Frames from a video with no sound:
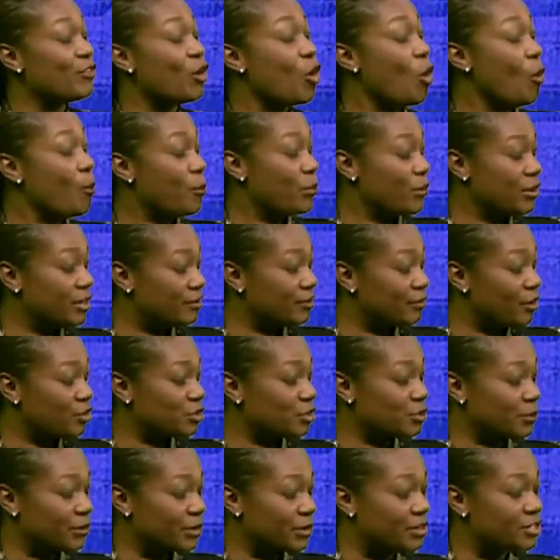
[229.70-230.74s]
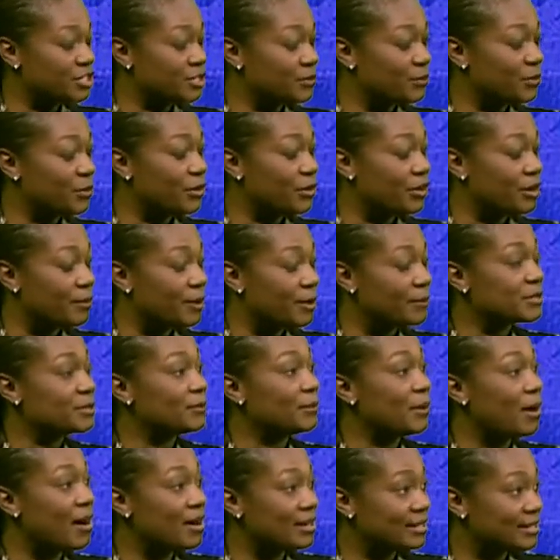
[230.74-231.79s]
opened the entrepreneurship program up to
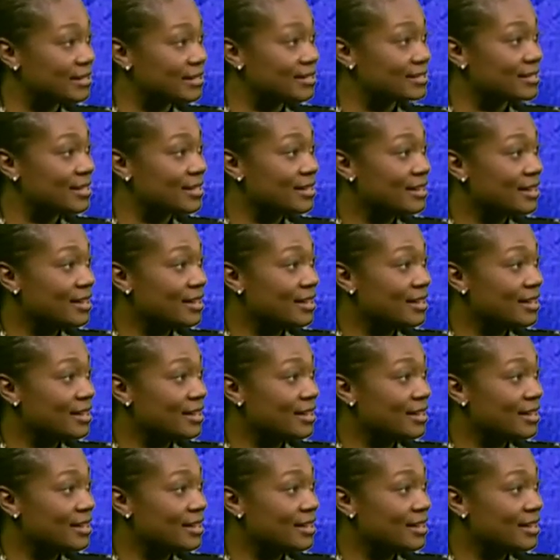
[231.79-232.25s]
partners.